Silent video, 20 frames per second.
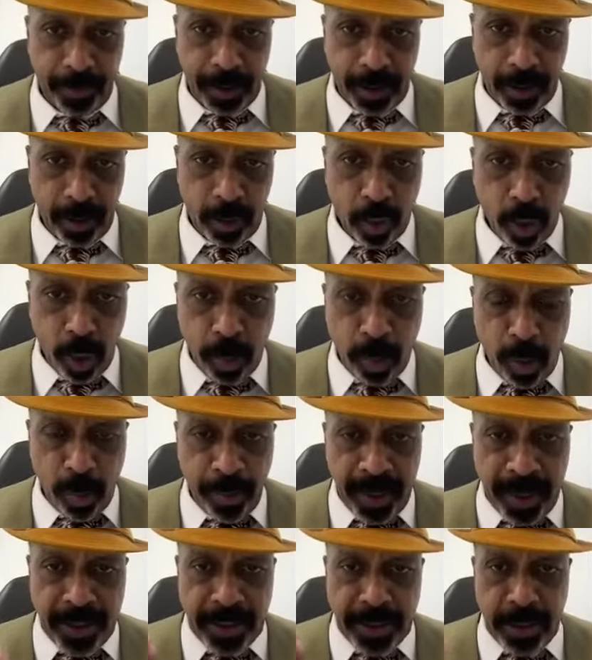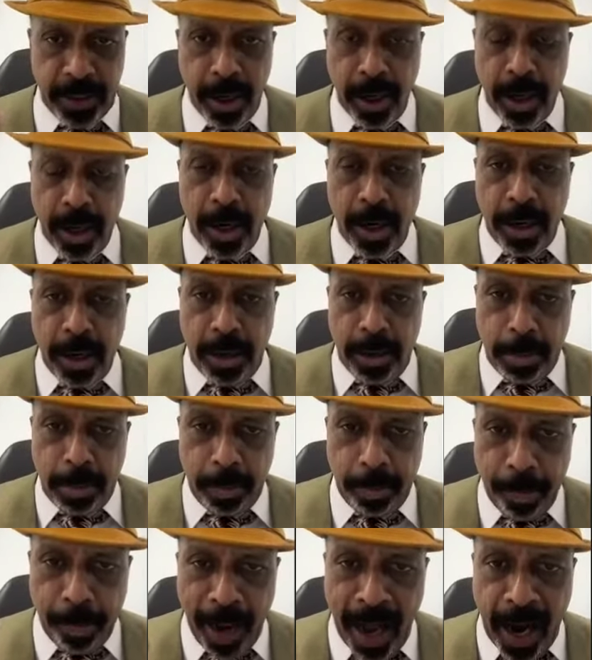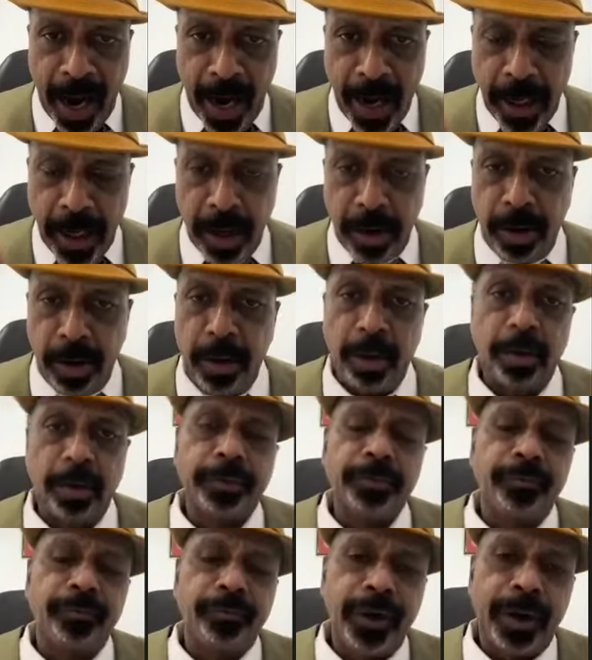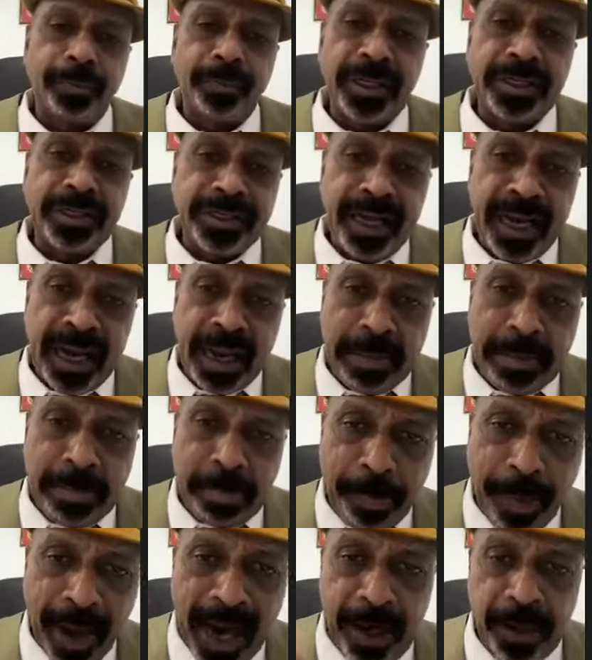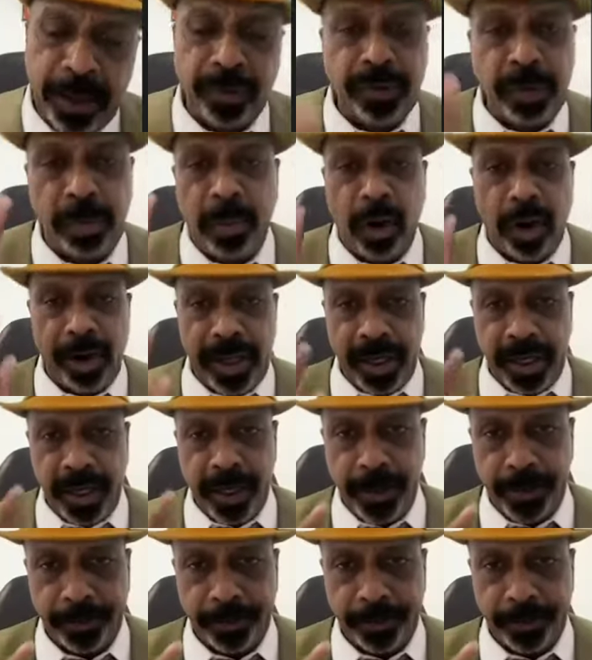Homo means part from the same part of the body.